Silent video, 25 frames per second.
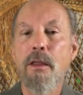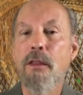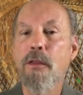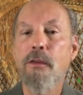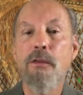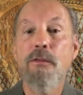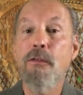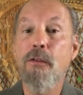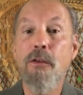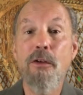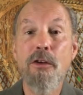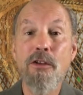
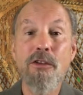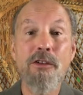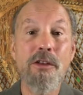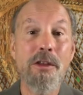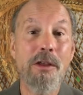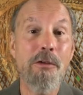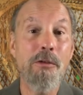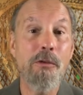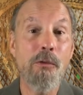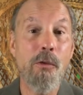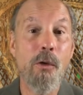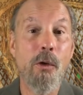The first
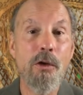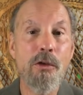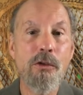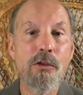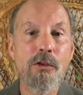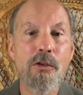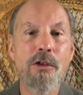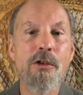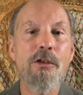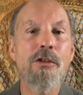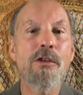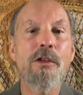thing, of
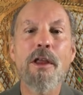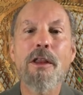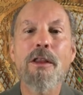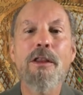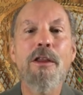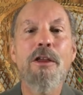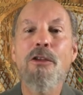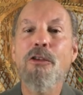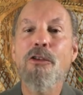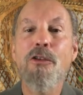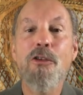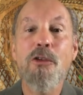course, is
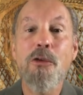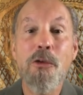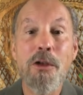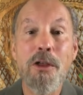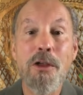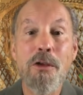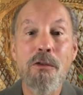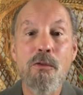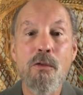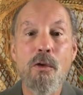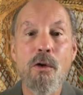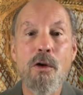that these
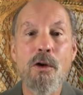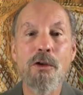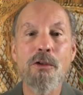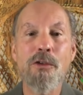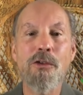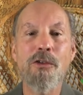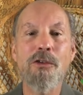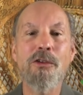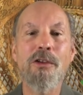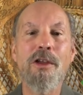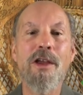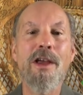tuning
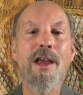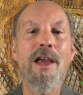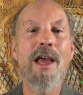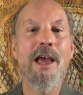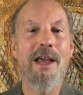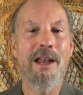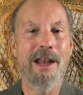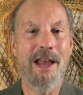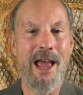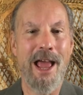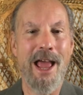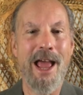forks
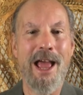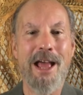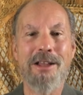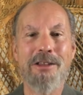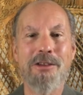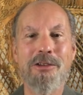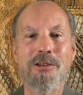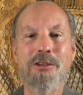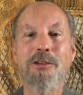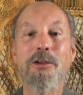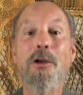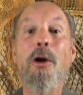
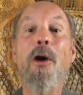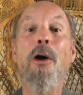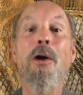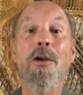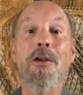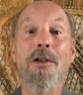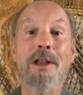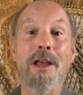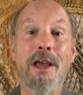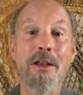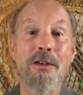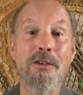enhanced
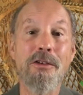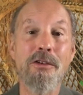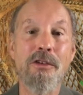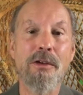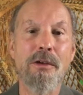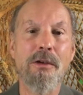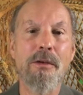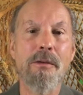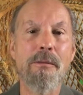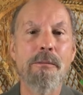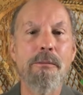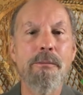our
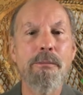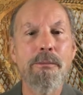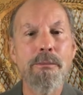intention.